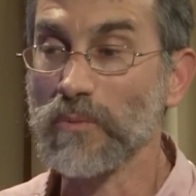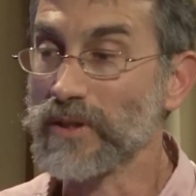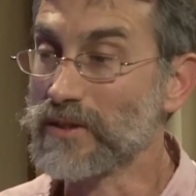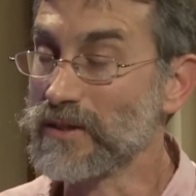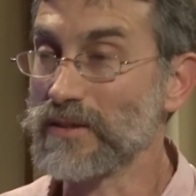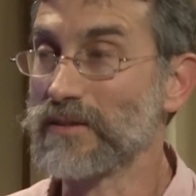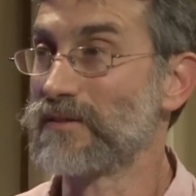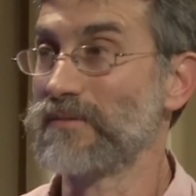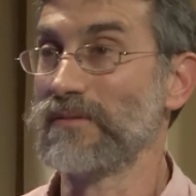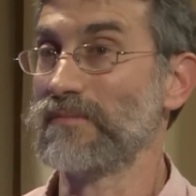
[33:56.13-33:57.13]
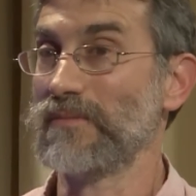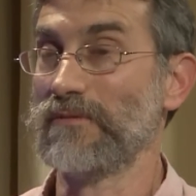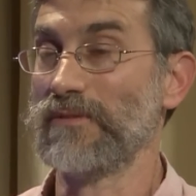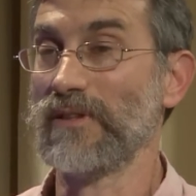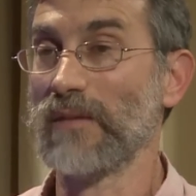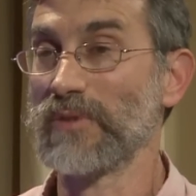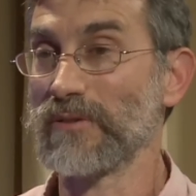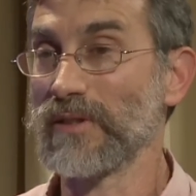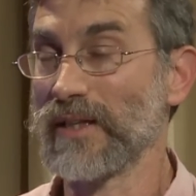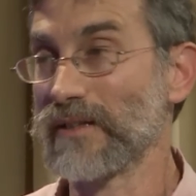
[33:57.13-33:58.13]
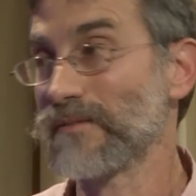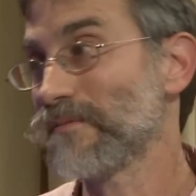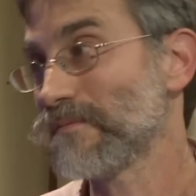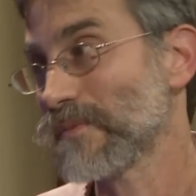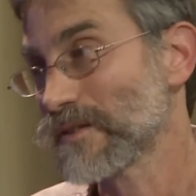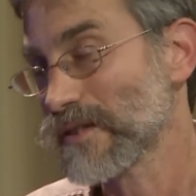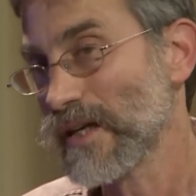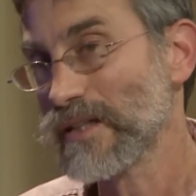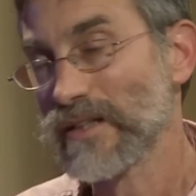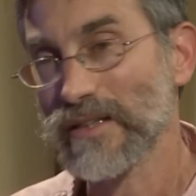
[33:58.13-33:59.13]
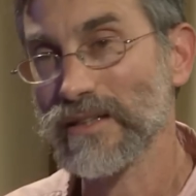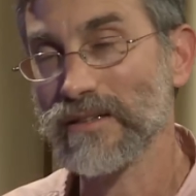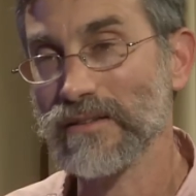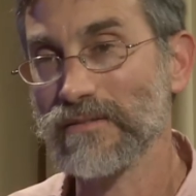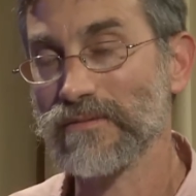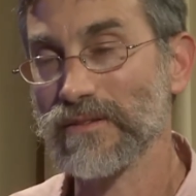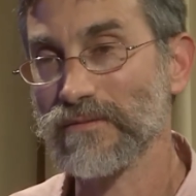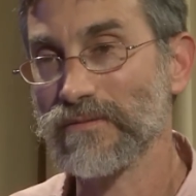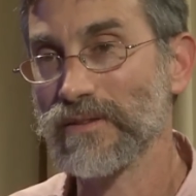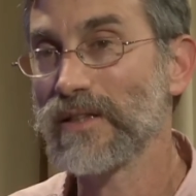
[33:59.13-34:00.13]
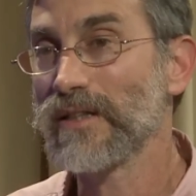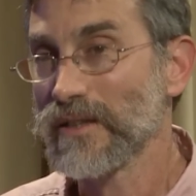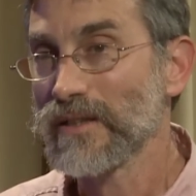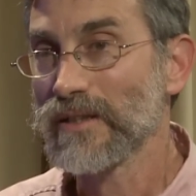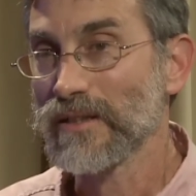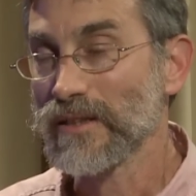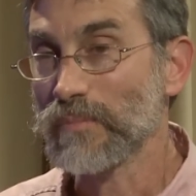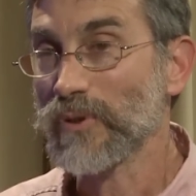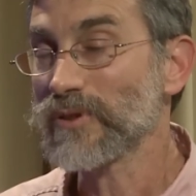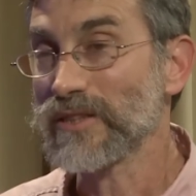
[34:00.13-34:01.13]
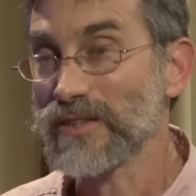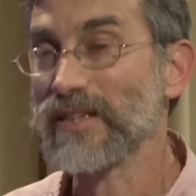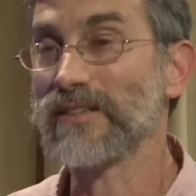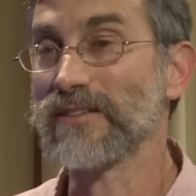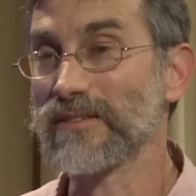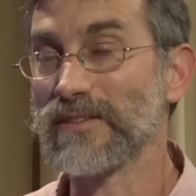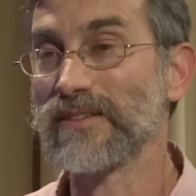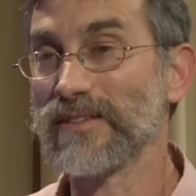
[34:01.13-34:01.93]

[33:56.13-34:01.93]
which is phenomenal and a sign, I think, of the approaching changes